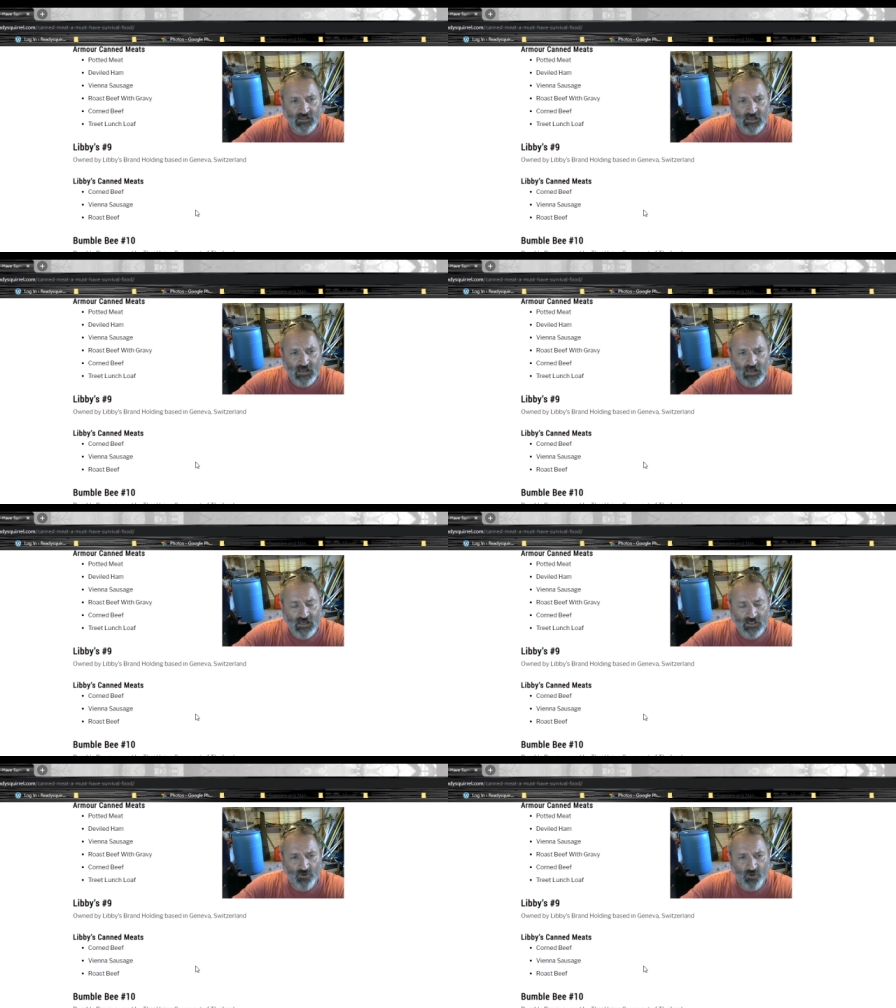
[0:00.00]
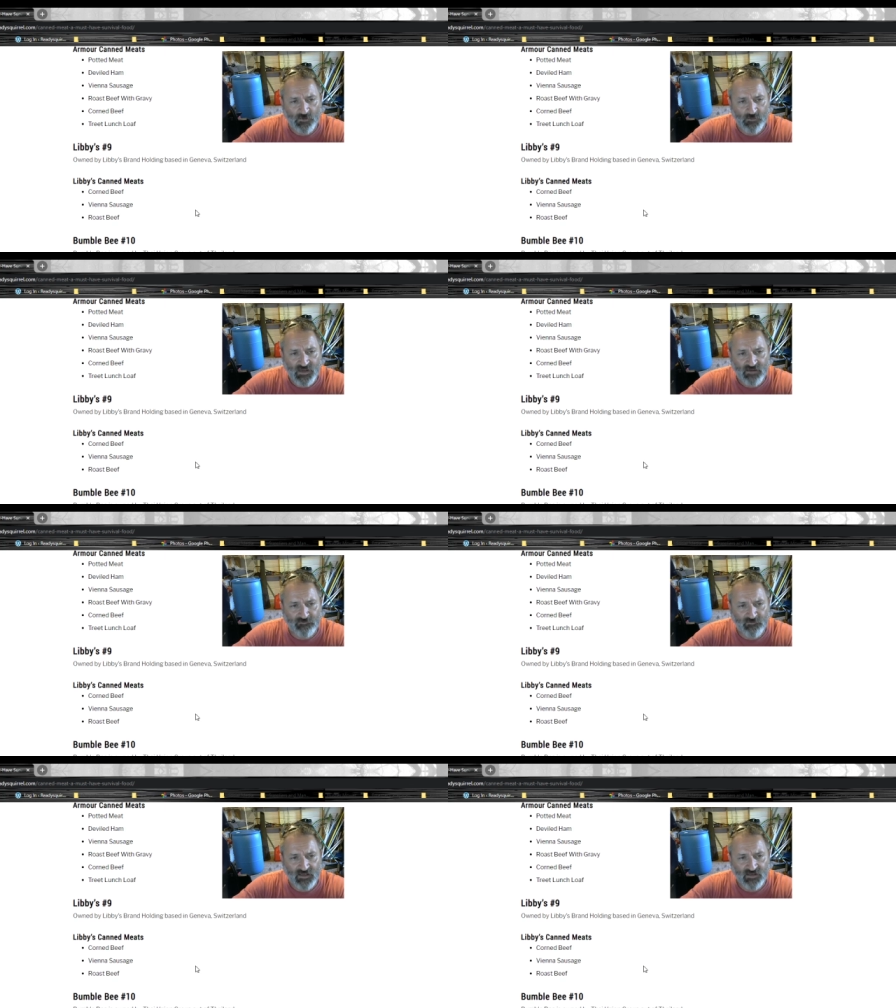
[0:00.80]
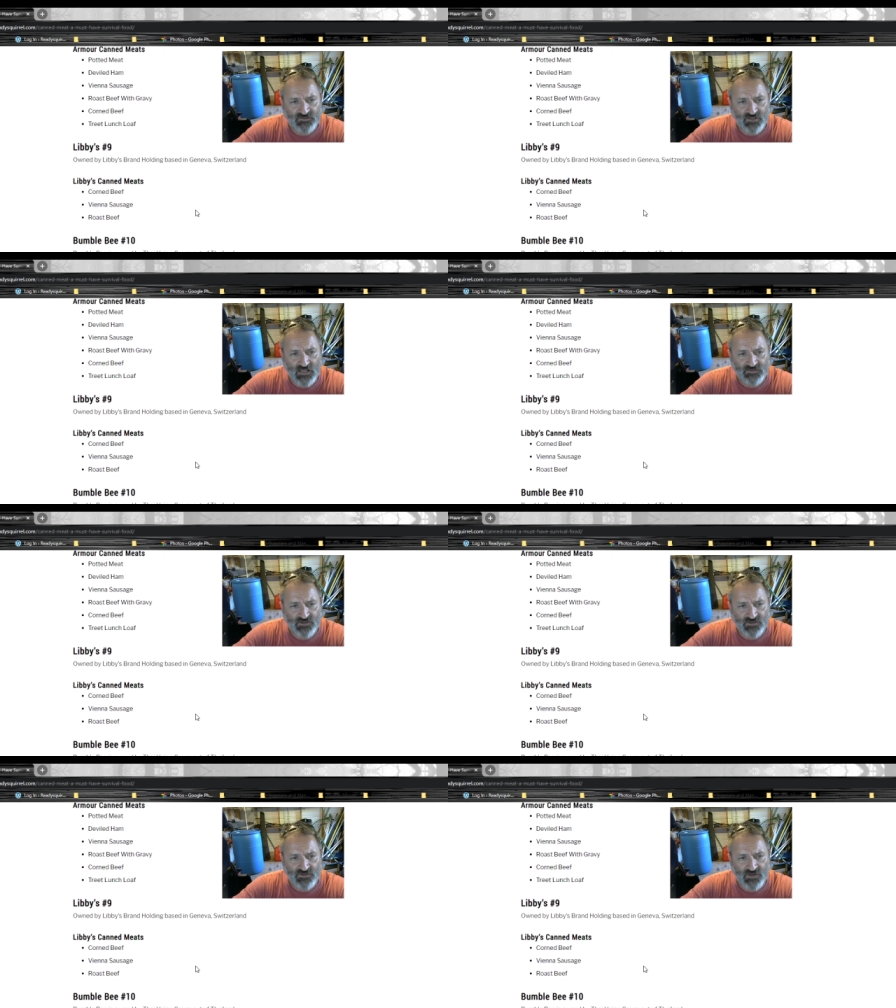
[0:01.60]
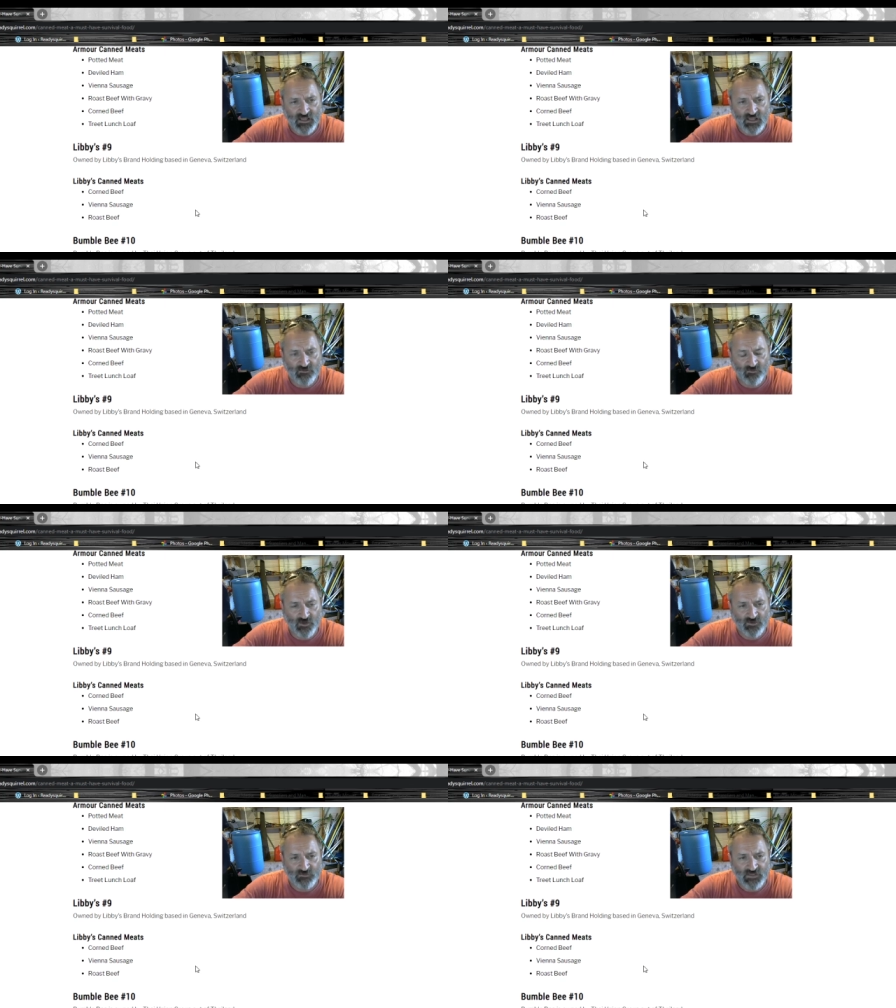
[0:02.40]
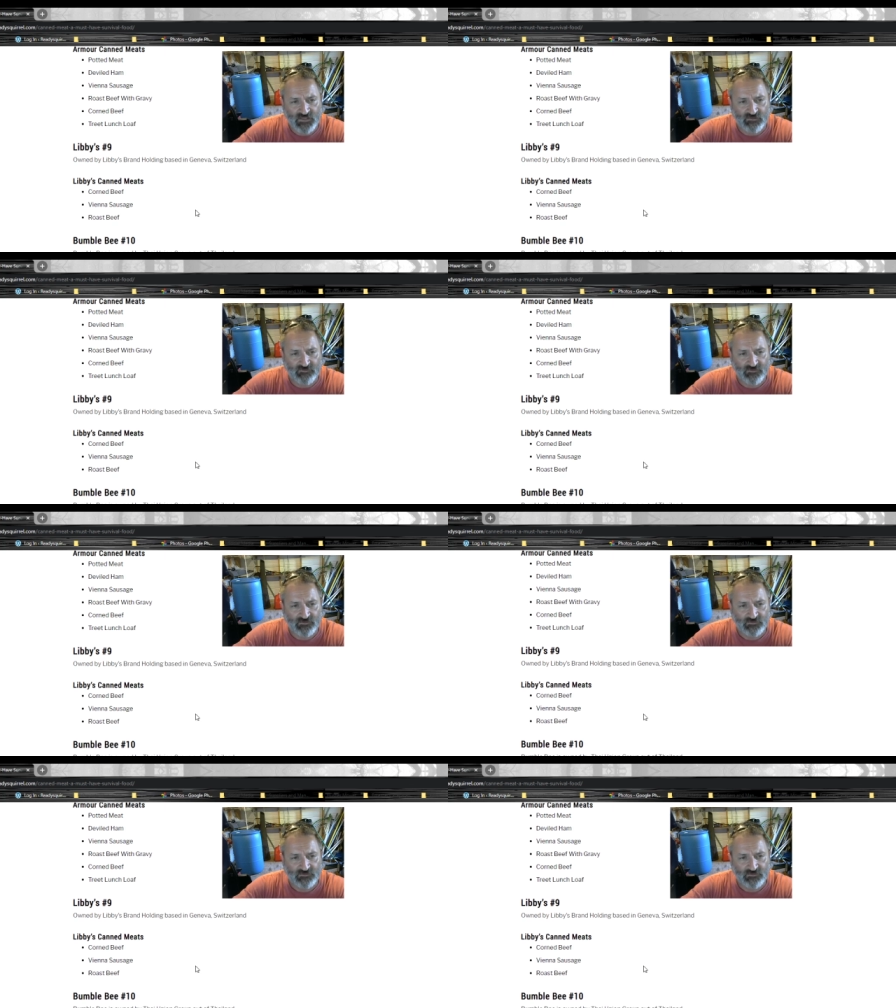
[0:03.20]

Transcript: Uh, corned beef, Vienna sausage, and roast beef.